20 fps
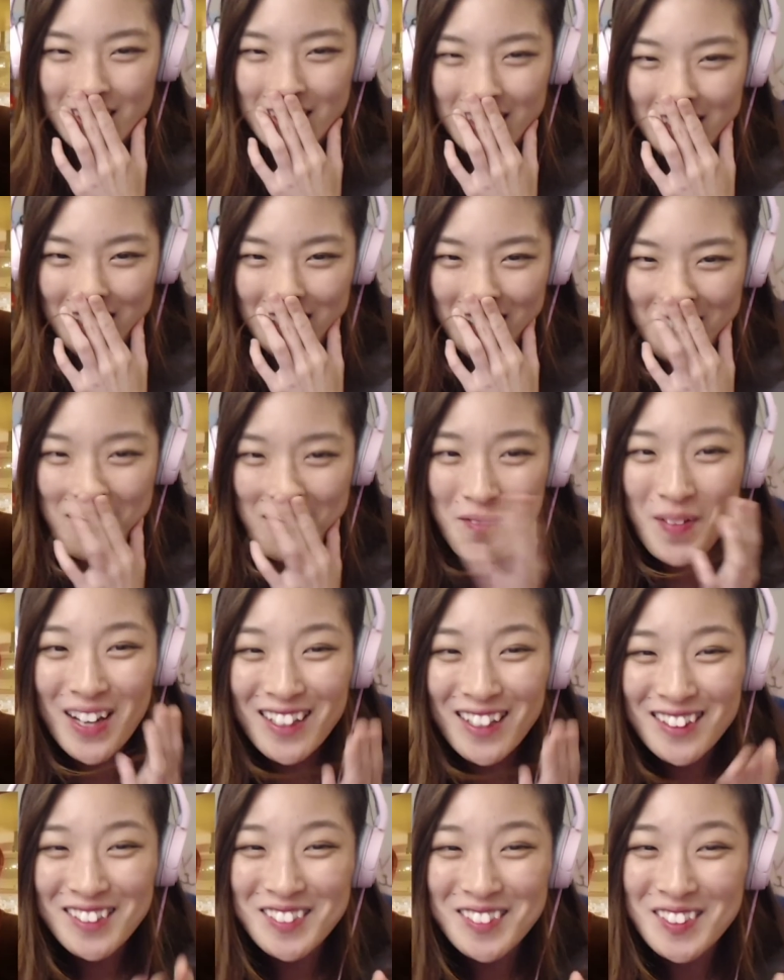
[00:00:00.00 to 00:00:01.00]
Oh my
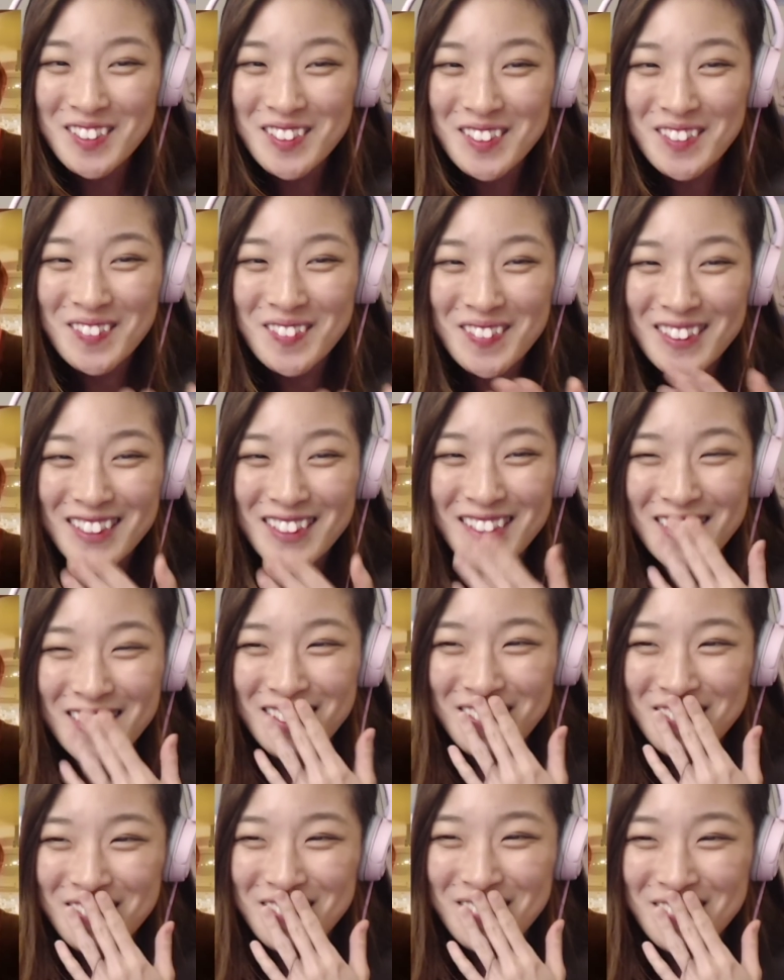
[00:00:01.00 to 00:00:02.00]
God, that's so cute.
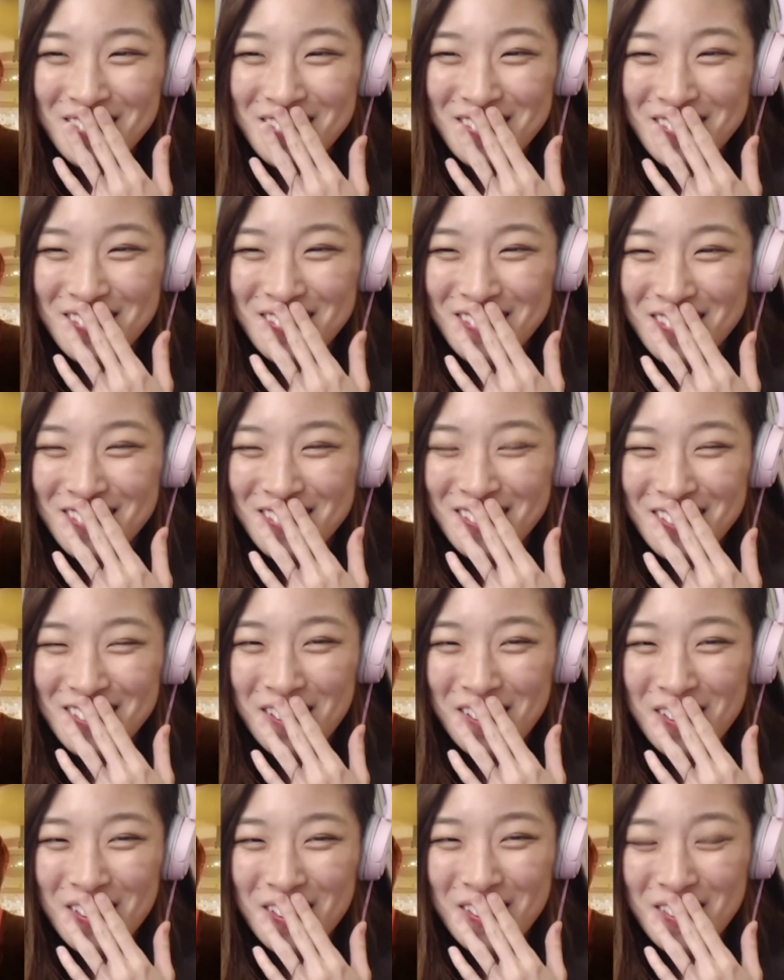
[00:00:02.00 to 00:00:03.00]

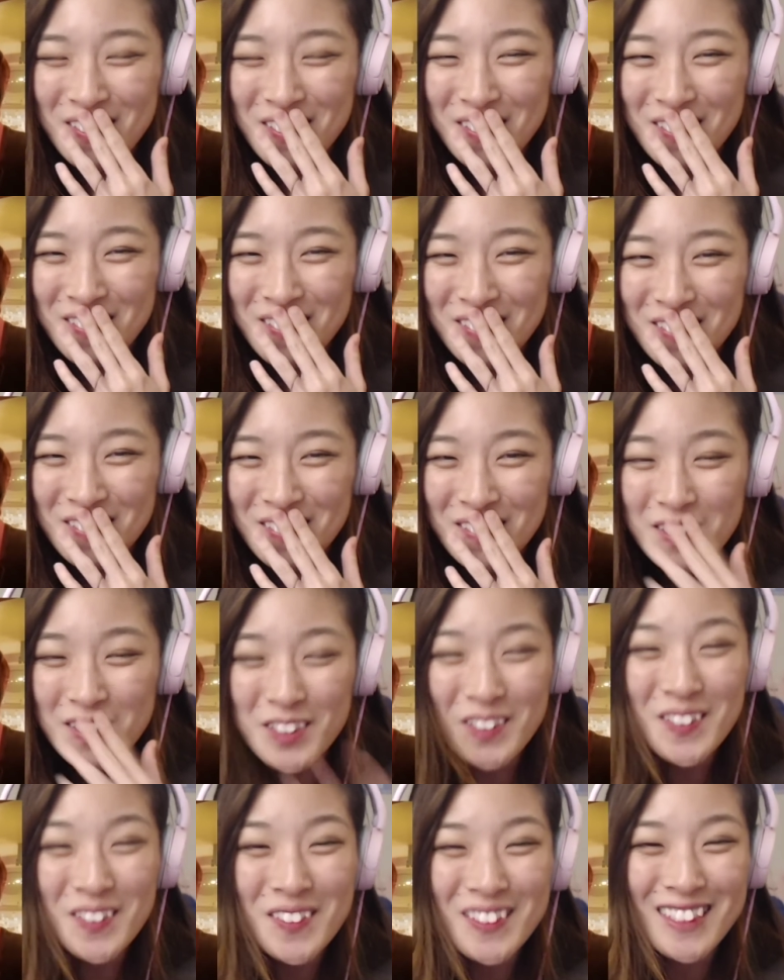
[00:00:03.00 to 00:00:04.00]
Oh,
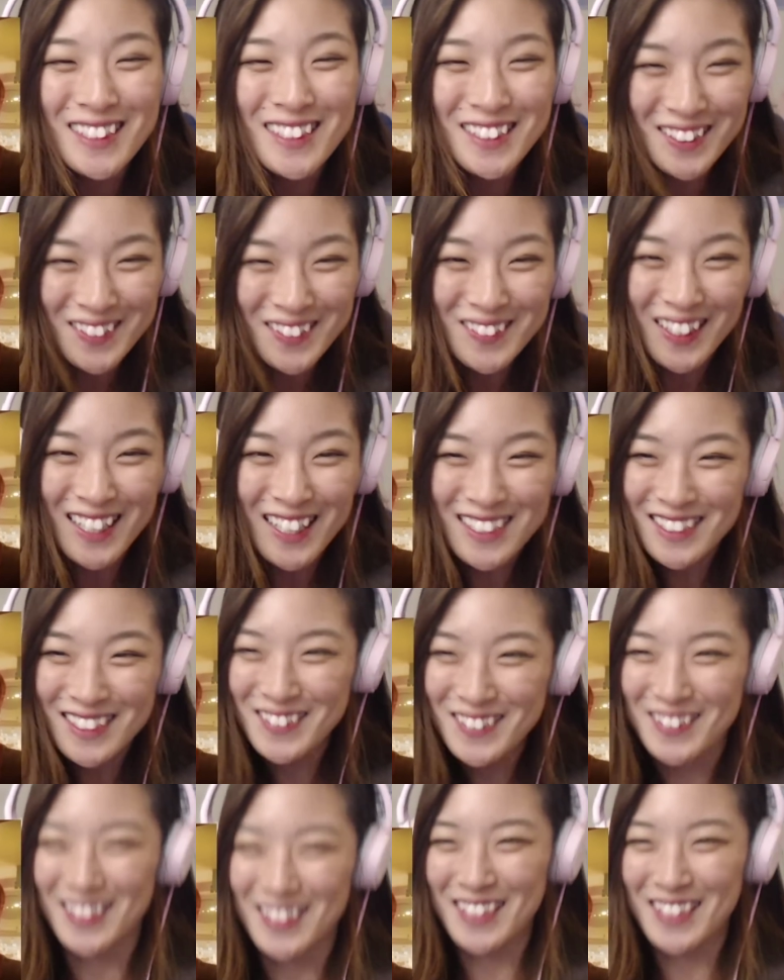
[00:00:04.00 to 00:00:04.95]
June. I see June.